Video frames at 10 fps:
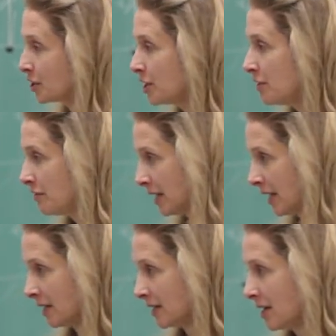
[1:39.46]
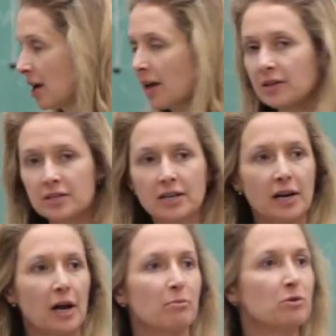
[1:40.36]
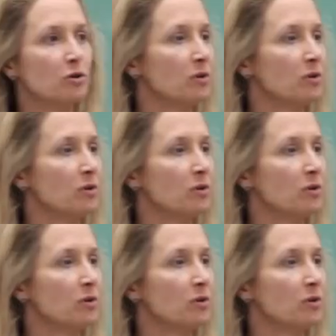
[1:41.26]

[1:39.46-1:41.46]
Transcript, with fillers: achieving it. This can help to